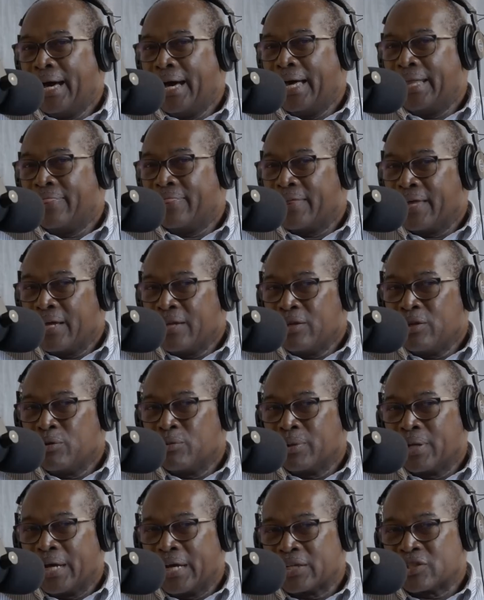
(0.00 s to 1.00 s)
And then you
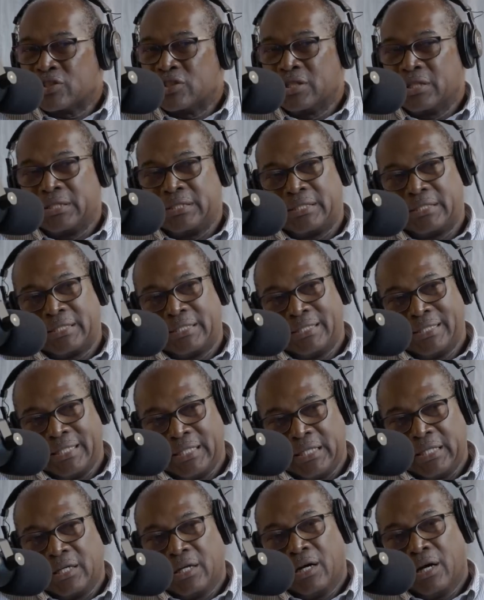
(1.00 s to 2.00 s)
would actually
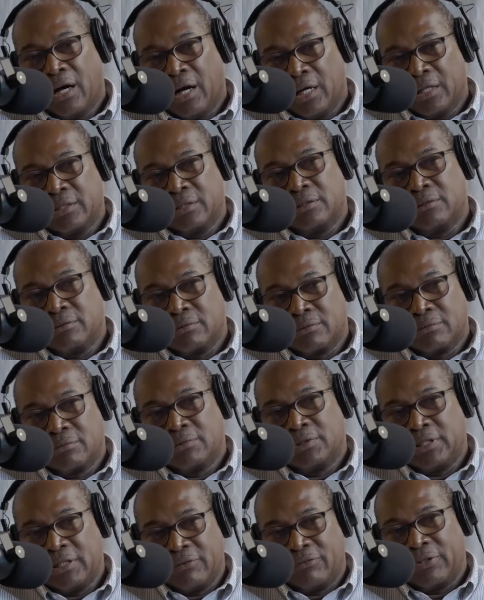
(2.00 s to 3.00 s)
see on
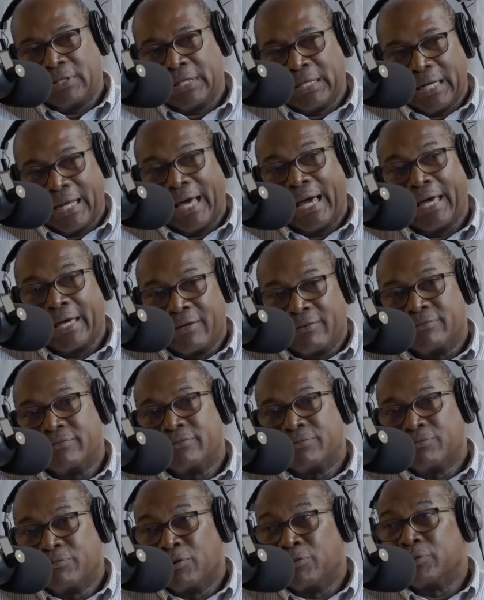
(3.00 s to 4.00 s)
TV
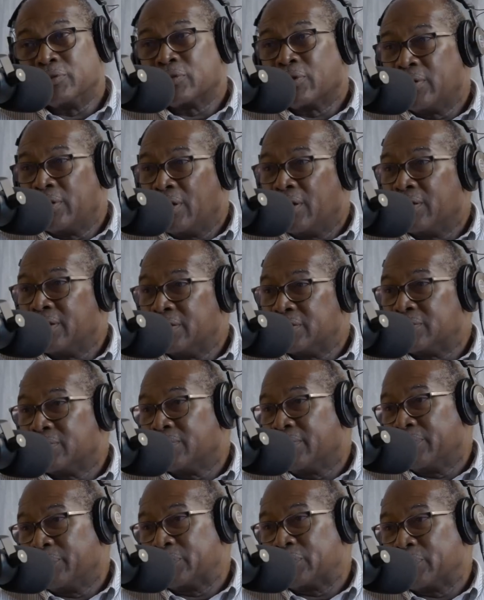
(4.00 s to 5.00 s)
live what was going on in
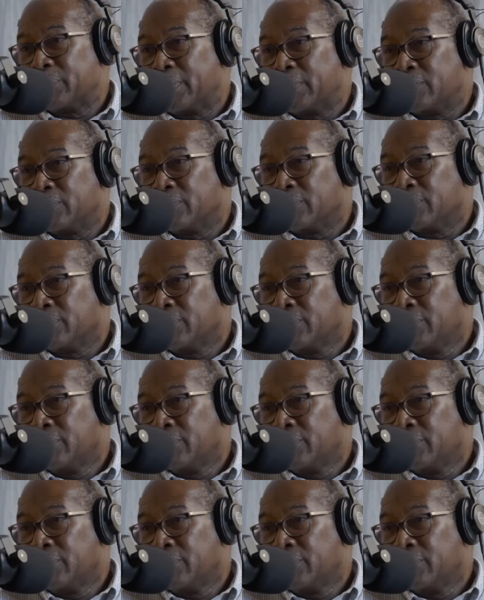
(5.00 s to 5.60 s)
Soweto.